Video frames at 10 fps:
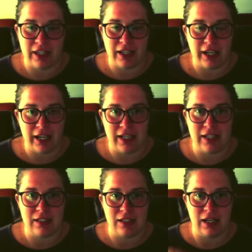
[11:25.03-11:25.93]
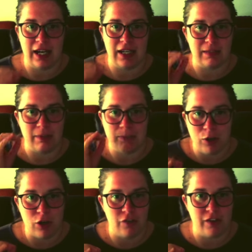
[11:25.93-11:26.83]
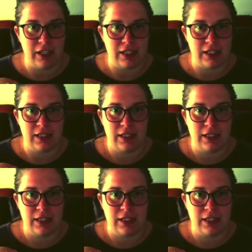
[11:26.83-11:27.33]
that I had it to be perfect.